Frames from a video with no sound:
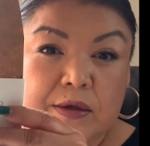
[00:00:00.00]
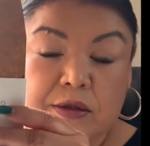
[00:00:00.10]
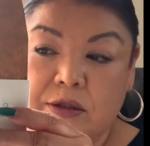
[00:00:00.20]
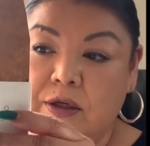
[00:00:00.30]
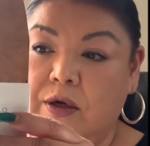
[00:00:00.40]

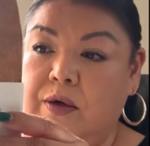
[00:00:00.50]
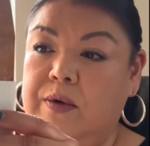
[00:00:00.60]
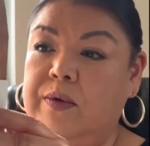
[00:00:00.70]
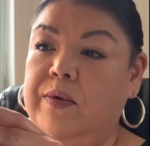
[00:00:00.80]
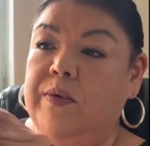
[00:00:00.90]

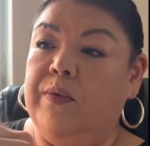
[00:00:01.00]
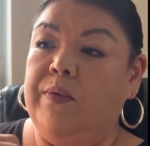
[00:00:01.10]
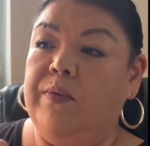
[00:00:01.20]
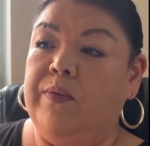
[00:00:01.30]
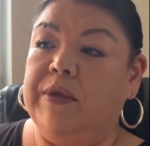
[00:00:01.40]
So
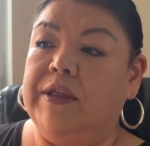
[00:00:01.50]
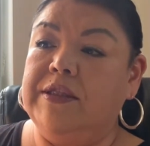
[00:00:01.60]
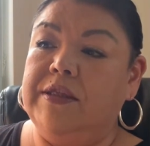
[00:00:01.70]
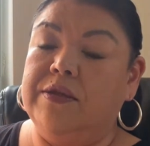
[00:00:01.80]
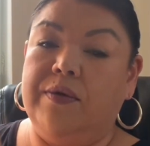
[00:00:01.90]
what
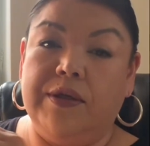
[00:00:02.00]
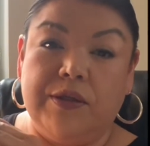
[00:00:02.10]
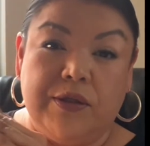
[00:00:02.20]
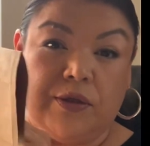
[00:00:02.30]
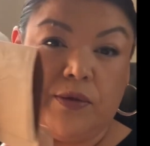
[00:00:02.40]
this is going to
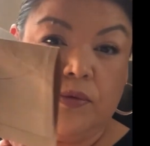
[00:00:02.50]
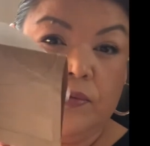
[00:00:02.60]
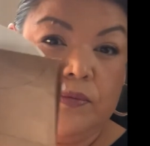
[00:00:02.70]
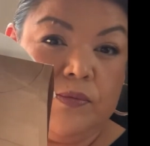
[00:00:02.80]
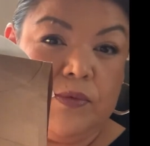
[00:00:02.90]
do,
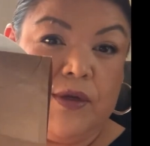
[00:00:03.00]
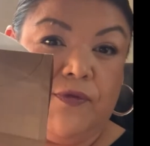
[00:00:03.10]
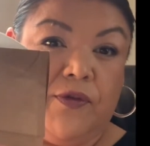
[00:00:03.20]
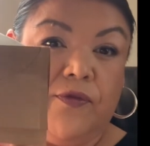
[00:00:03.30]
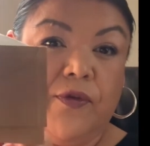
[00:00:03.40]
if
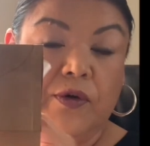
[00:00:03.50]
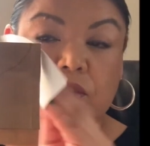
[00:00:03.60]
you fold